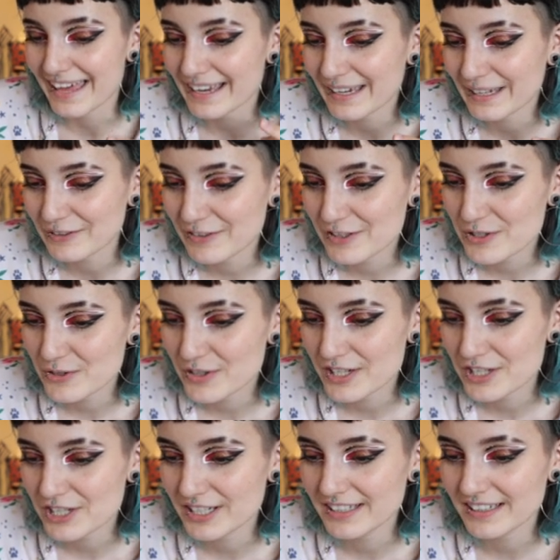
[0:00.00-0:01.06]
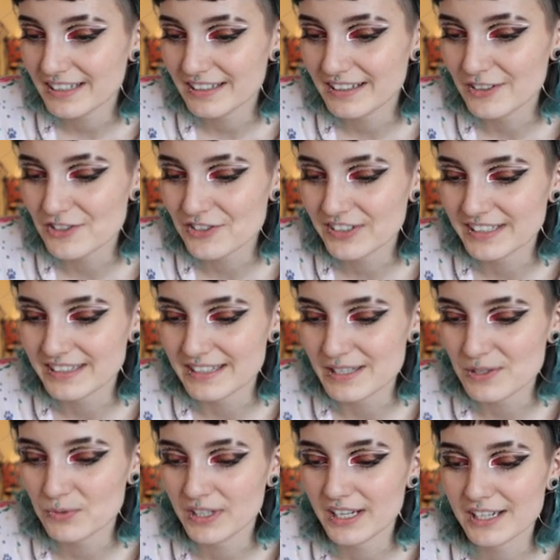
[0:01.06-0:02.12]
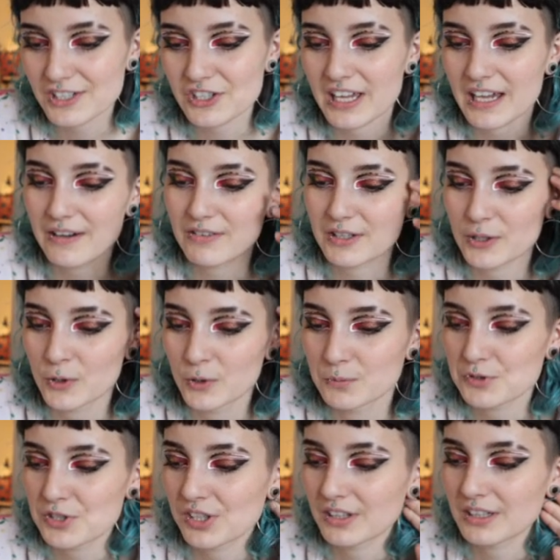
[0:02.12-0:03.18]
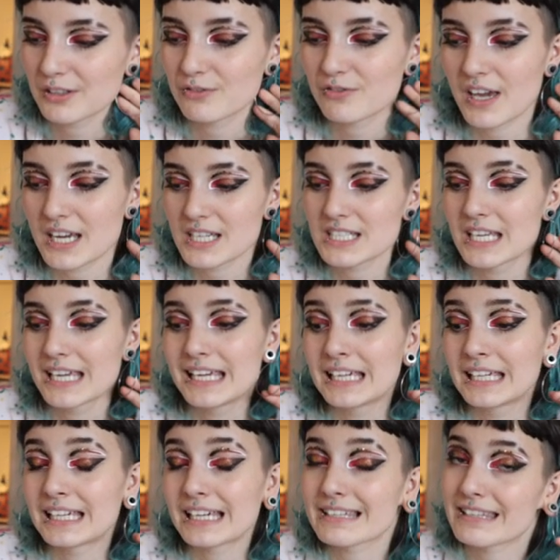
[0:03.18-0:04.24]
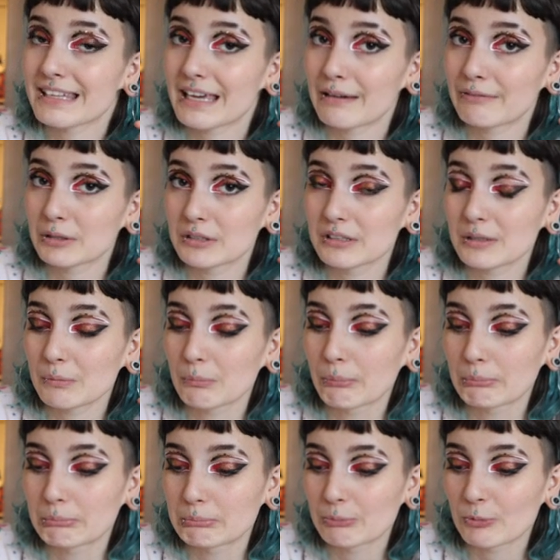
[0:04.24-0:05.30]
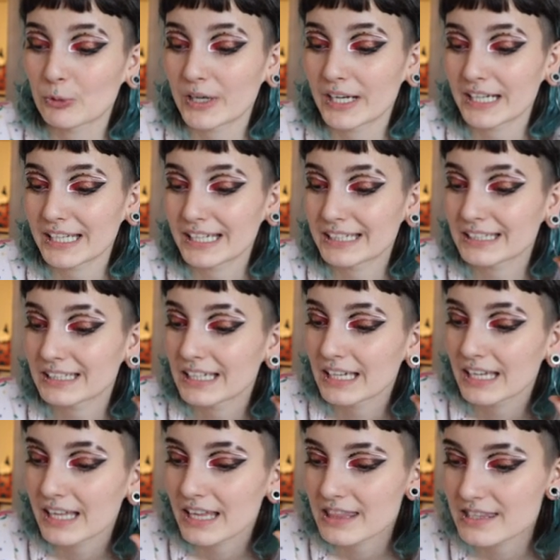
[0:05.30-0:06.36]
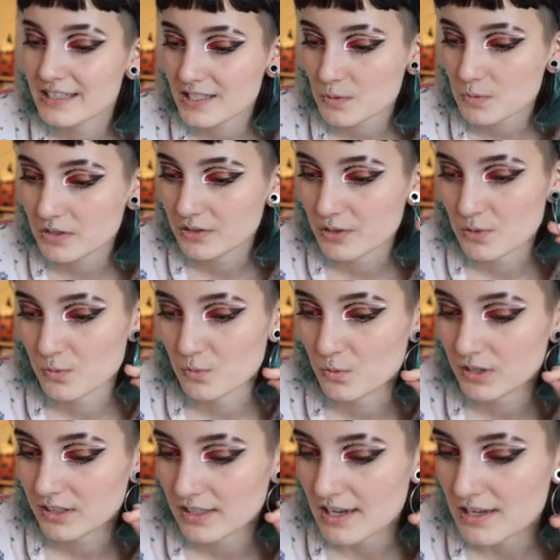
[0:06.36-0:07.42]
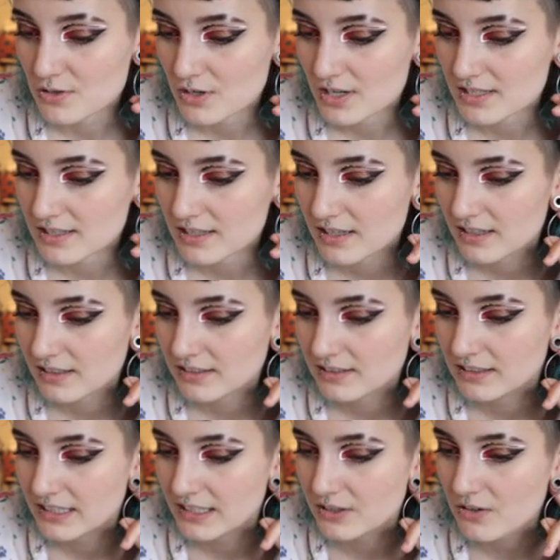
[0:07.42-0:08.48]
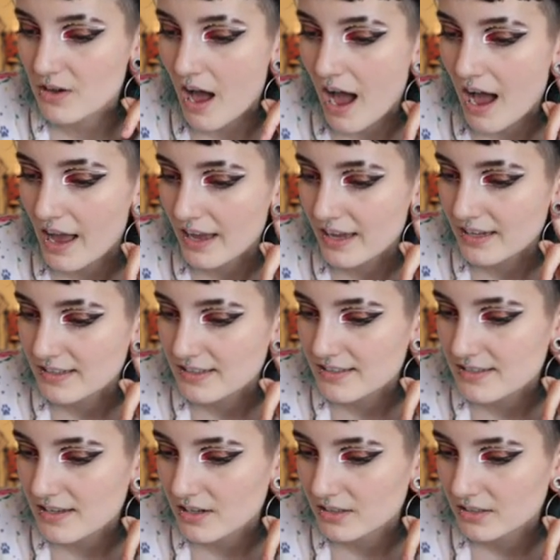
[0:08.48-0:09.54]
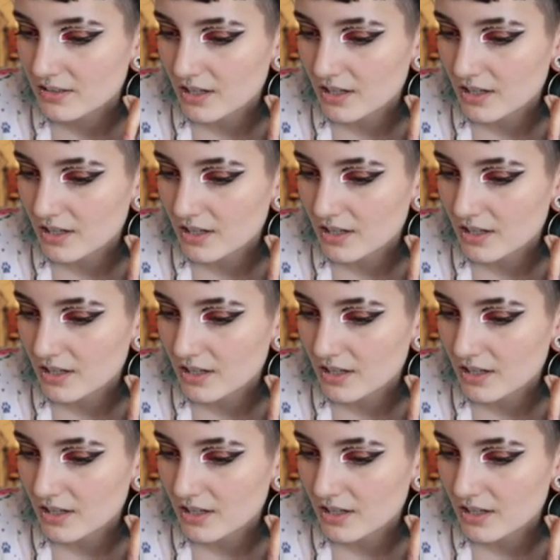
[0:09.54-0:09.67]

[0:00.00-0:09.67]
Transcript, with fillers: that kind of illustration. Also like this one I actually have at home, Chilling Effect, and I still haven't read it. This one looks really interesting. Little Eyes, a